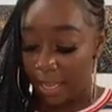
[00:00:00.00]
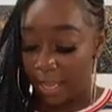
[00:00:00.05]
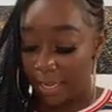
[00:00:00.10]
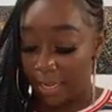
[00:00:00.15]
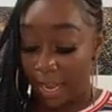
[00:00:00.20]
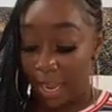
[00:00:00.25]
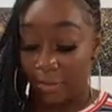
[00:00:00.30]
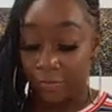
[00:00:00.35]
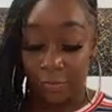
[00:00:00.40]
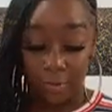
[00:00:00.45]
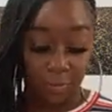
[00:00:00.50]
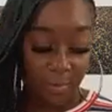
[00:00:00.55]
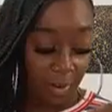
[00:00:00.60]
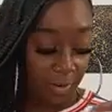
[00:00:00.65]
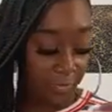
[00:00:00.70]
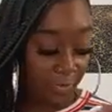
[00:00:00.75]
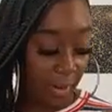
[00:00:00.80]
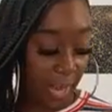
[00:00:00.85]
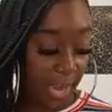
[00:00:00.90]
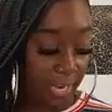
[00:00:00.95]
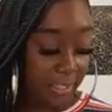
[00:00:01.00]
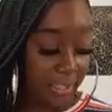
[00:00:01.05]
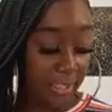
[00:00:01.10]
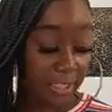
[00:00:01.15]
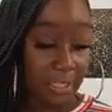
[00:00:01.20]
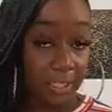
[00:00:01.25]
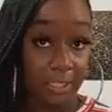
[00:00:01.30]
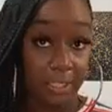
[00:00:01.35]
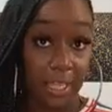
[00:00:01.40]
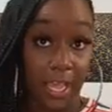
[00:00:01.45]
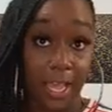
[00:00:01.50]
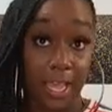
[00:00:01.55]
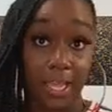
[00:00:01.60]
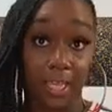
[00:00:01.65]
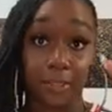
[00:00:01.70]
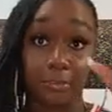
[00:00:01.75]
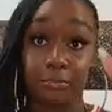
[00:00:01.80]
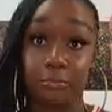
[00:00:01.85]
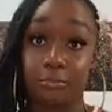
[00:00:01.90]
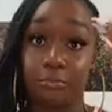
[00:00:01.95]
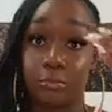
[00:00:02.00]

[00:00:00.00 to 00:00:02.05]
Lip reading: Now for my fractions that